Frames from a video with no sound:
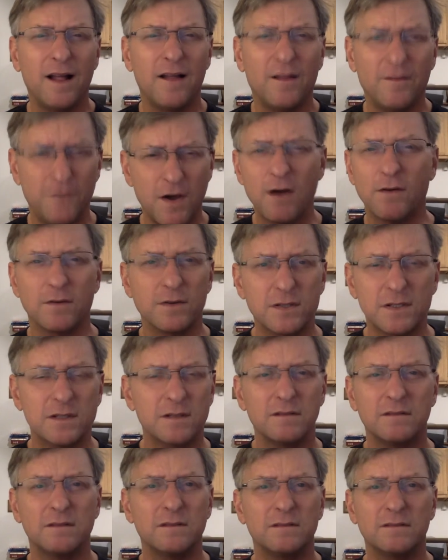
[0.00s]
folks,
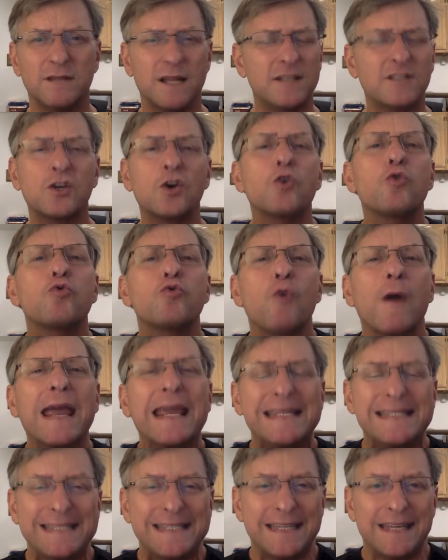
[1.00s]
that's
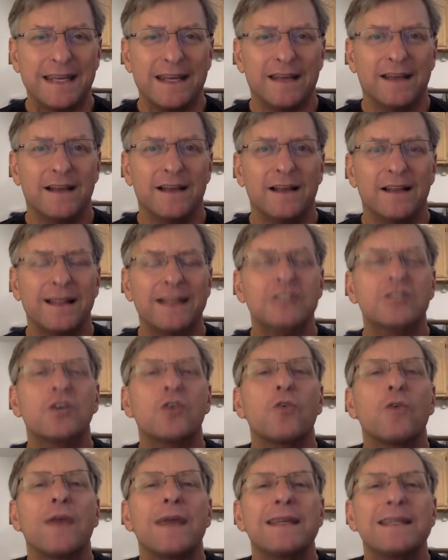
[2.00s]
crazy. That's
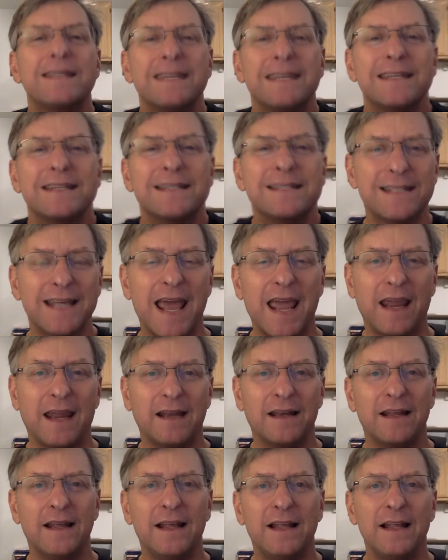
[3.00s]
crazy
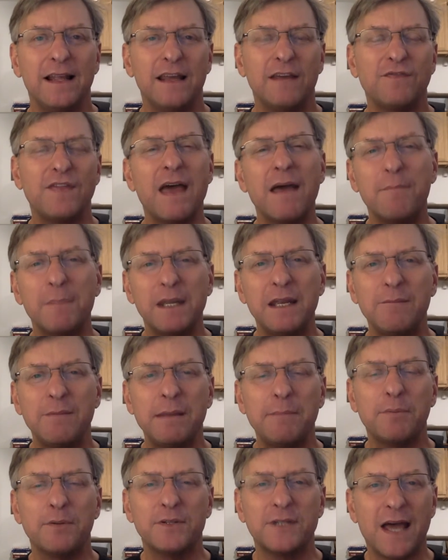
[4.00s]
insane. If that many
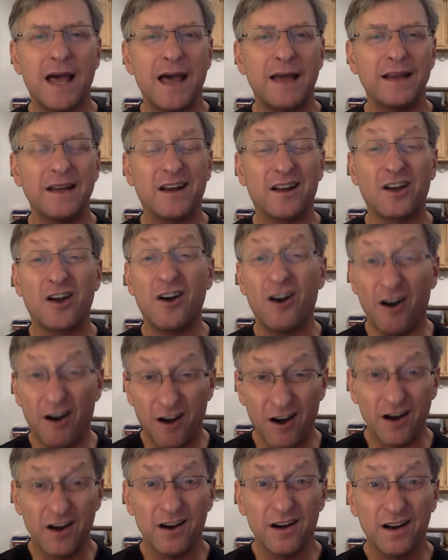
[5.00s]
people died in a
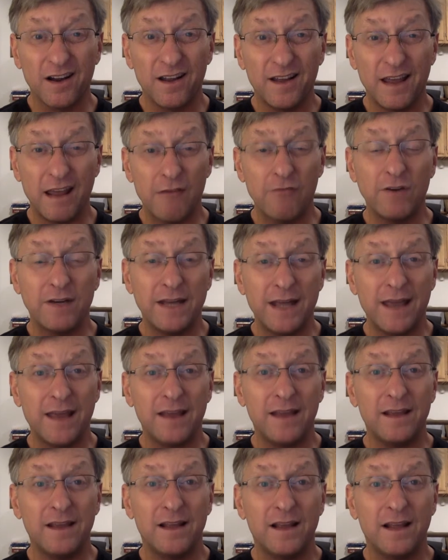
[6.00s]
car every
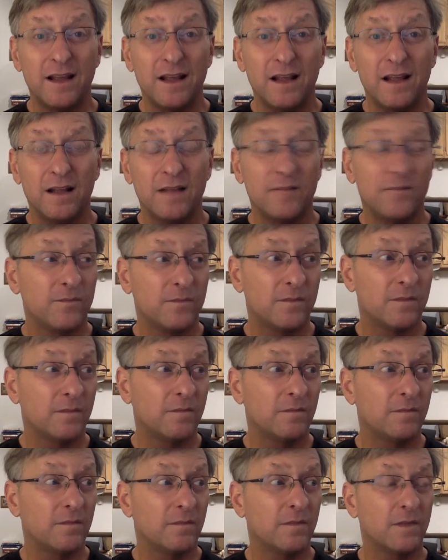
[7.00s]
day,
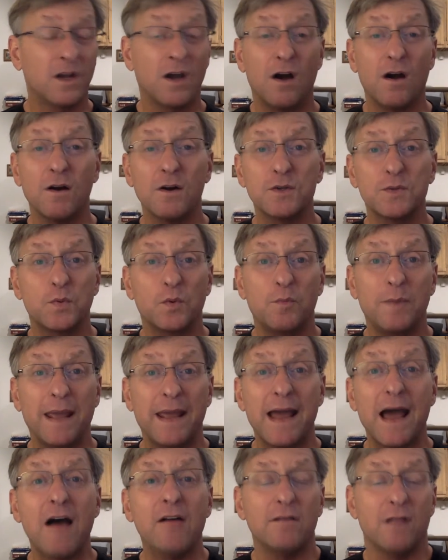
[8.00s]
cars would
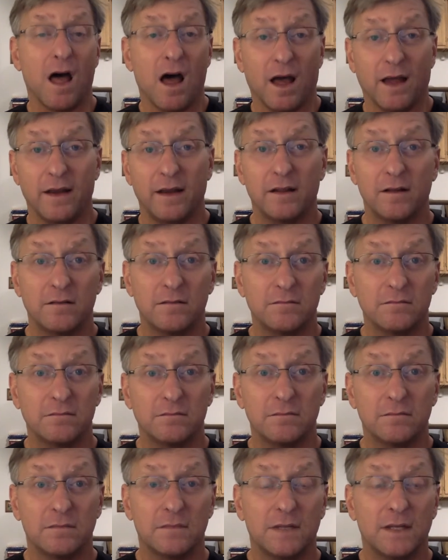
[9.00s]
be outlawed.
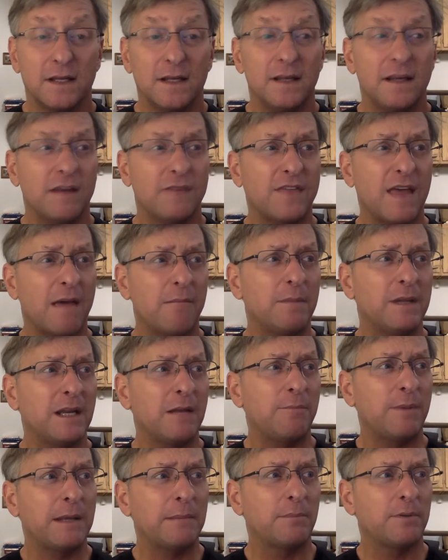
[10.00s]
If that many
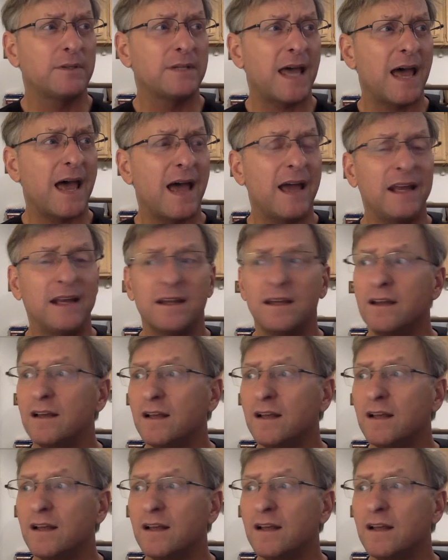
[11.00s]
people died